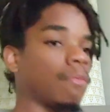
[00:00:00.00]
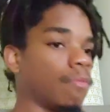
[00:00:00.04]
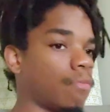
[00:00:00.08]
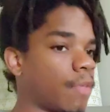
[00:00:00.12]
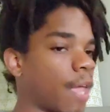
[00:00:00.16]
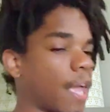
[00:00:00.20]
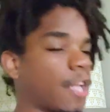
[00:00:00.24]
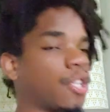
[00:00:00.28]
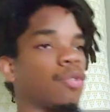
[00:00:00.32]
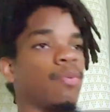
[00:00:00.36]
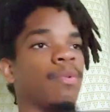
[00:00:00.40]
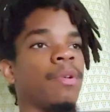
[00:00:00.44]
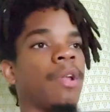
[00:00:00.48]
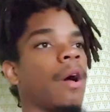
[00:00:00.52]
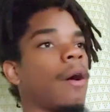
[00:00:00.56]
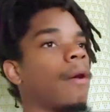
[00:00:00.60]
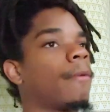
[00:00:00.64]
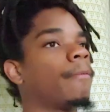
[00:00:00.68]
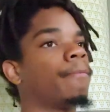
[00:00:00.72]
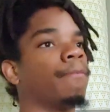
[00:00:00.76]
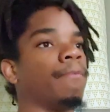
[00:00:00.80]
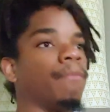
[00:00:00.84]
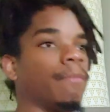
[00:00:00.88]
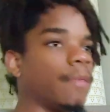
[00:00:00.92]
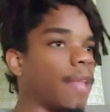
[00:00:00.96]
that's when
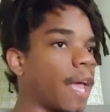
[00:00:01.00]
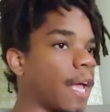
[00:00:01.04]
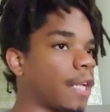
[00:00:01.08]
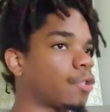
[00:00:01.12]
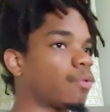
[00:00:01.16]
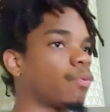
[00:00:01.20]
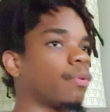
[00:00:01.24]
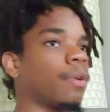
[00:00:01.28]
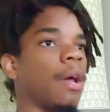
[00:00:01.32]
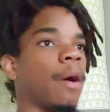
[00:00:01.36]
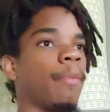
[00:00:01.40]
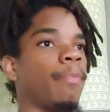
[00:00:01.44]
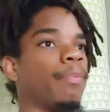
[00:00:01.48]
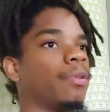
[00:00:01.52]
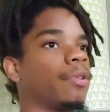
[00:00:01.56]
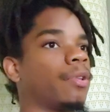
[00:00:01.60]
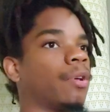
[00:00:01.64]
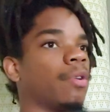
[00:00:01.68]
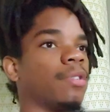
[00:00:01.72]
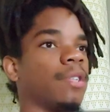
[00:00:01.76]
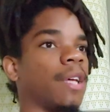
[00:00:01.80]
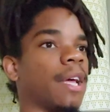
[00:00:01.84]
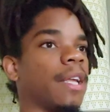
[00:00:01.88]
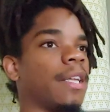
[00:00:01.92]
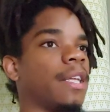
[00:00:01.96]
I'll that's when I'll put
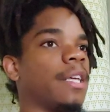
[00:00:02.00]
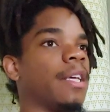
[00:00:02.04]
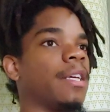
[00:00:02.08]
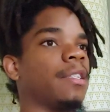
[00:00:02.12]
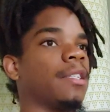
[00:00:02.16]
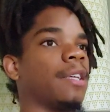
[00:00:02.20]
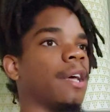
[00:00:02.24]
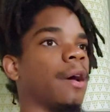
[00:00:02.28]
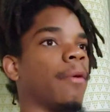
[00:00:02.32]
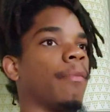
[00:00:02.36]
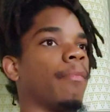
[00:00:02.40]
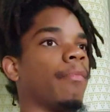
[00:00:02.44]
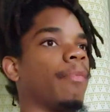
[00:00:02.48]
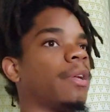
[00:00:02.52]
those ideas out.